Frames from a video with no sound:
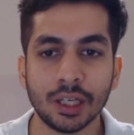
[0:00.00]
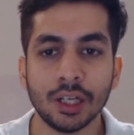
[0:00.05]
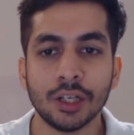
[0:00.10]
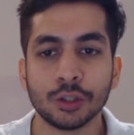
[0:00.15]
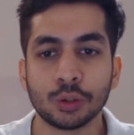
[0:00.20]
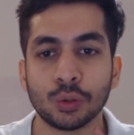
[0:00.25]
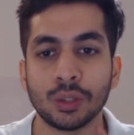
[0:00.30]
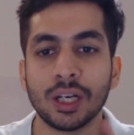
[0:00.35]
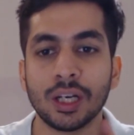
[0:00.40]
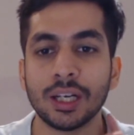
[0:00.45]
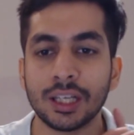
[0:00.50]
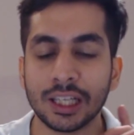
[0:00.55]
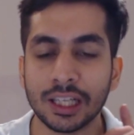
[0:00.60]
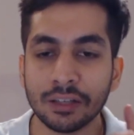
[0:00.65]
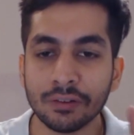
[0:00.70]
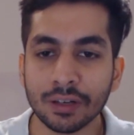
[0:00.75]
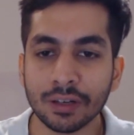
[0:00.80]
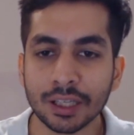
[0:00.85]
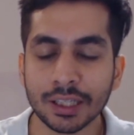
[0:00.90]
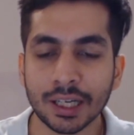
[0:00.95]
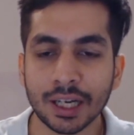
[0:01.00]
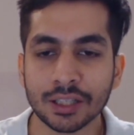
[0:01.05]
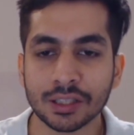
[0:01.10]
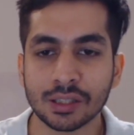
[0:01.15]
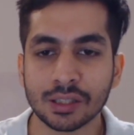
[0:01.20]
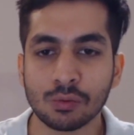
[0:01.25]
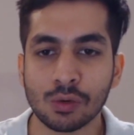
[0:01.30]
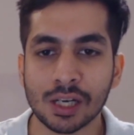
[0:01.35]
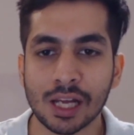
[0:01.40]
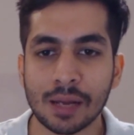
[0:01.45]
So in an E1
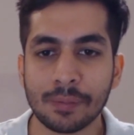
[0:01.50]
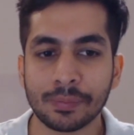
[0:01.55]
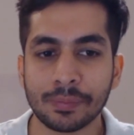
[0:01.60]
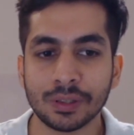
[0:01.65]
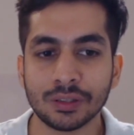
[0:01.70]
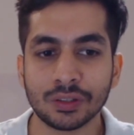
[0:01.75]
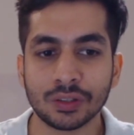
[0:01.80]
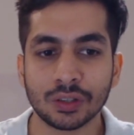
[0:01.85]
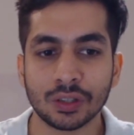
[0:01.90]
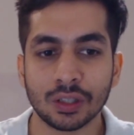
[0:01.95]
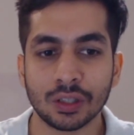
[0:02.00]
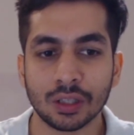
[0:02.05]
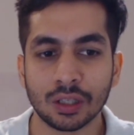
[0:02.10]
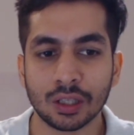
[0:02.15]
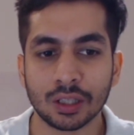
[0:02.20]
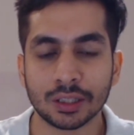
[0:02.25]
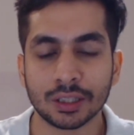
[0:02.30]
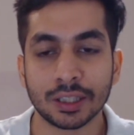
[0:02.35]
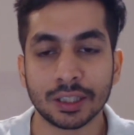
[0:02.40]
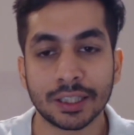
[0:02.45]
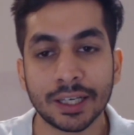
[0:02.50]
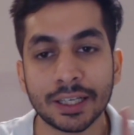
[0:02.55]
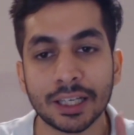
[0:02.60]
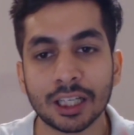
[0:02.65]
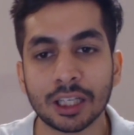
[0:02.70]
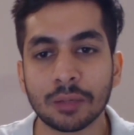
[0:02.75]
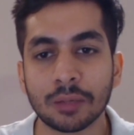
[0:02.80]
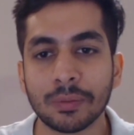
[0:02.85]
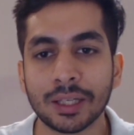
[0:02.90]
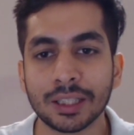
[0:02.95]
reaction, what happens? The rate
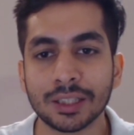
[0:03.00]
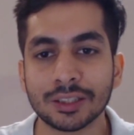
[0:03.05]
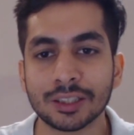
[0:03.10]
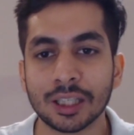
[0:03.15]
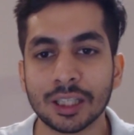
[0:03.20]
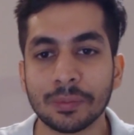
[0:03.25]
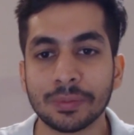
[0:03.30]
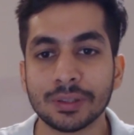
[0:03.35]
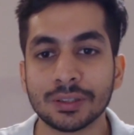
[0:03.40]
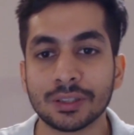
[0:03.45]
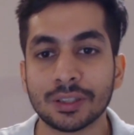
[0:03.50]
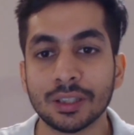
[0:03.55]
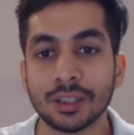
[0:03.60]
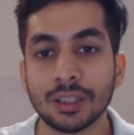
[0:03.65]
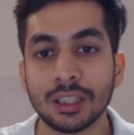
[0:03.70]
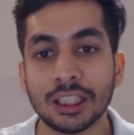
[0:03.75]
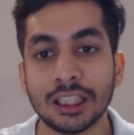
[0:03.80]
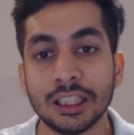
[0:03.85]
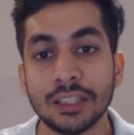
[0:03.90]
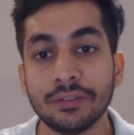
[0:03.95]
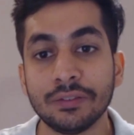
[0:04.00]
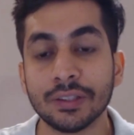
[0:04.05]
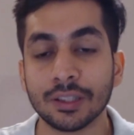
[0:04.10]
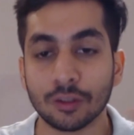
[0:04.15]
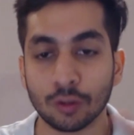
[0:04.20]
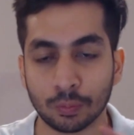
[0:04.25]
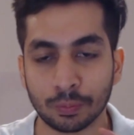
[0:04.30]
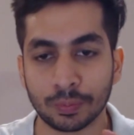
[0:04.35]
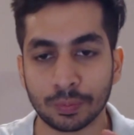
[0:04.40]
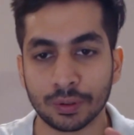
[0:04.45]
determining step is the leaving
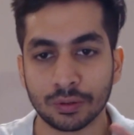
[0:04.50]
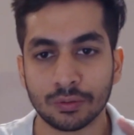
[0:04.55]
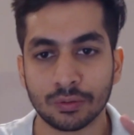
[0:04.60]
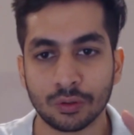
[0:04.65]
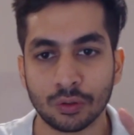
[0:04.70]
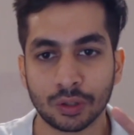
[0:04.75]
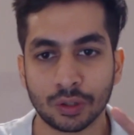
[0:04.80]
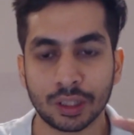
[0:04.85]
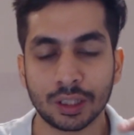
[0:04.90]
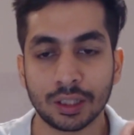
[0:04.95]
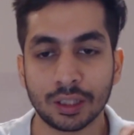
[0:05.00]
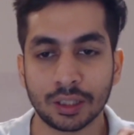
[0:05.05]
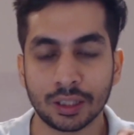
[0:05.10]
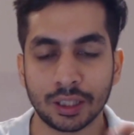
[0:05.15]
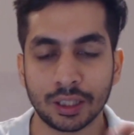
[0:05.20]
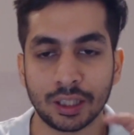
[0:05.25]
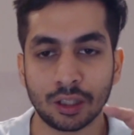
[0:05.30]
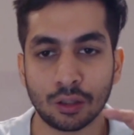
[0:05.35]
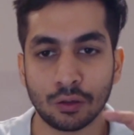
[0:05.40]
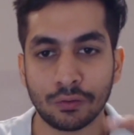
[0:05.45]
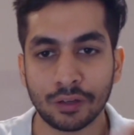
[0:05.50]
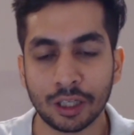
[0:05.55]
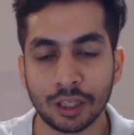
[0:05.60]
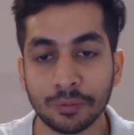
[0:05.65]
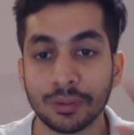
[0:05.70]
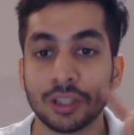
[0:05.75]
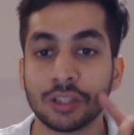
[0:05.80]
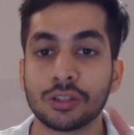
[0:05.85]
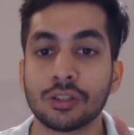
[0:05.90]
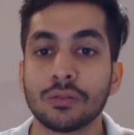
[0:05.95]
group. Okay, the rate of
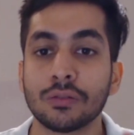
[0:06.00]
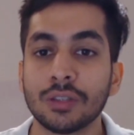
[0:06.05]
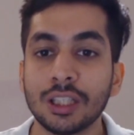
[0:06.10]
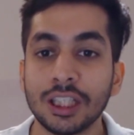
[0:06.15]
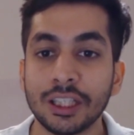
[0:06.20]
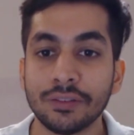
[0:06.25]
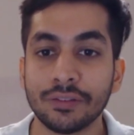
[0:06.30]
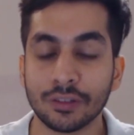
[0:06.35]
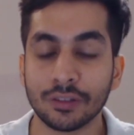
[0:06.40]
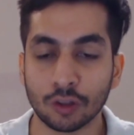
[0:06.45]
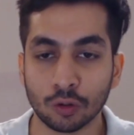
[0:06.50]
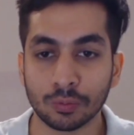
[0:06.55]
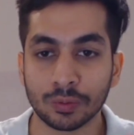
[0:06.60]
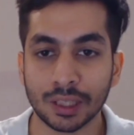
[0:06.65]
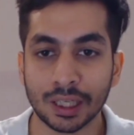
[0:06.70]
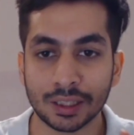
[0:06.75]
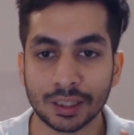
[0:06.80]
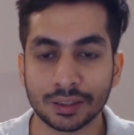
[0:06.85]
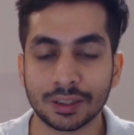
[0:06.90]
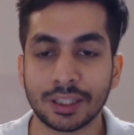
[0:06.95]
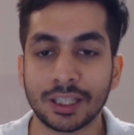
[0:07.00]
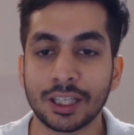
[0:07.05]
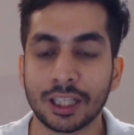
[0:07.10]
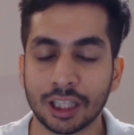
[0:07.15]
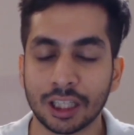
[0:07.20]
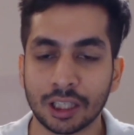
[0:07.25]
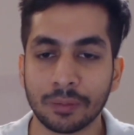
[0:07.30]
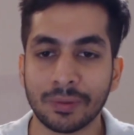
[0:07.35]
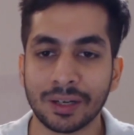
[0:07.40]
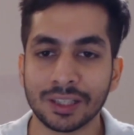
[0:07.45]
elimination of the leaving group, that is the rate
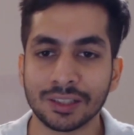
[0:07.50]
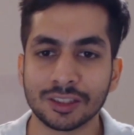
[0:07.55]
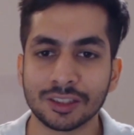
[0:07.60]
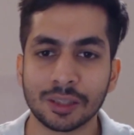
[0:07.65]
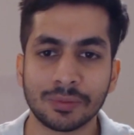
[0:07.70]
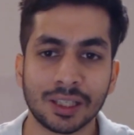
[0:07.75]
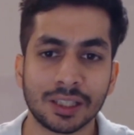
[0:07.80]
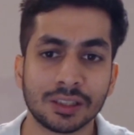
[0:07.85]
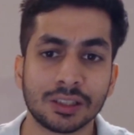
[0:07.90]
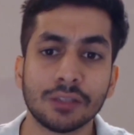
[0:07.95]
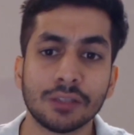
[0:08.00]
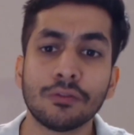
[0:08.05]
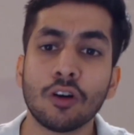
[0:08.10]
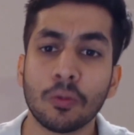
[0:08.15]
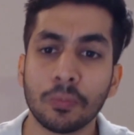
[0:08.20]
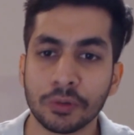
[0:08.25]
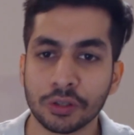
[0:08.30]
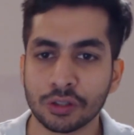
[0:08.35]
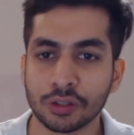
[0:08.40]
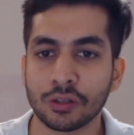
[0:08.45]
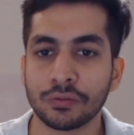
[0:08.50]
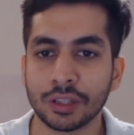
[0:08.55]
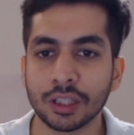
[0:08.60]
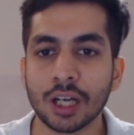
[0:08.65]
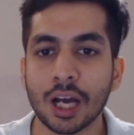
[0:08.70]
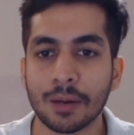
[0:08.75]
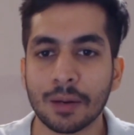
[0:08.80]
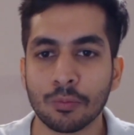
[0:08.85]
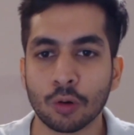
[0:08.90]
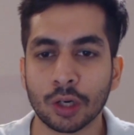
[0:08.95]
determining step, that is the formation of the
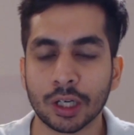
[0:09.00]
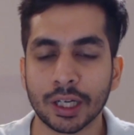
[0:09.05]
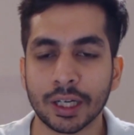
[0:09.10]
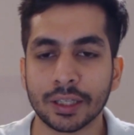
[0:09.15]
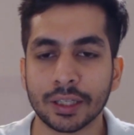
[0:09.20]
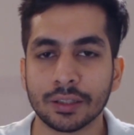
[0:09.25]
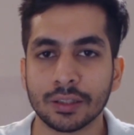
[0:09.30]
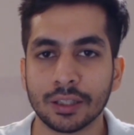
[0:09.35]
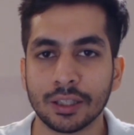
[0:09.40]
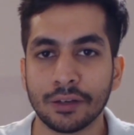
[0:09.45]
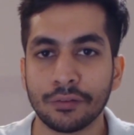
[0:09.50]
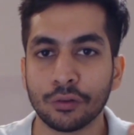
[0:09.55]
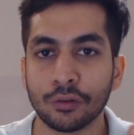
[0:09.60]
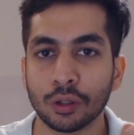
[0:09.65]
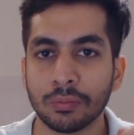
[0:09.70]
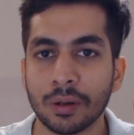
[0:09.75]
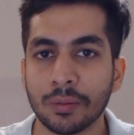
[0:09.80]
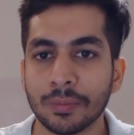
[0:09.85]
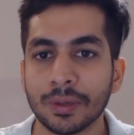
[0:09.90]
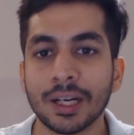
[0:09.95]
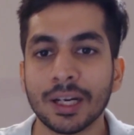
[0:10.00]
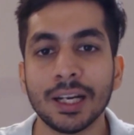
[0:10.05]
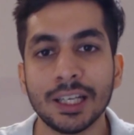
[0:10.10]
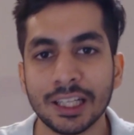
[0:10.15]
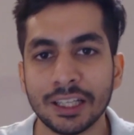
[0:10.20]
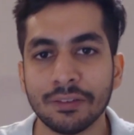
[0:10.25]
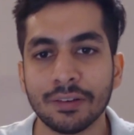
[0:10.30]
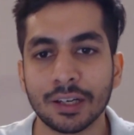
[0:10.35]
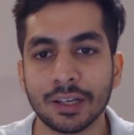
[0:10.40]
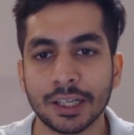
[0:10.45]
carbocation, if you remember an
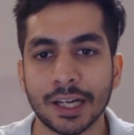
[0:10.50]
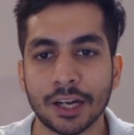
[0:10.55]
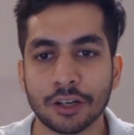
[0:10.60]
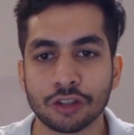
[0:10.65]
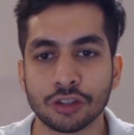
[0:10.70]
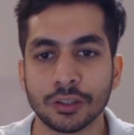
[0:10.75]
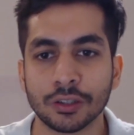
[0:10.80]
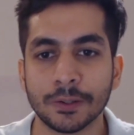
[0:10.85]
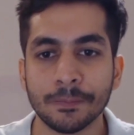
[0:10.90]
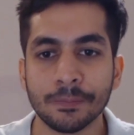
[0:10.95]
E1 reaction.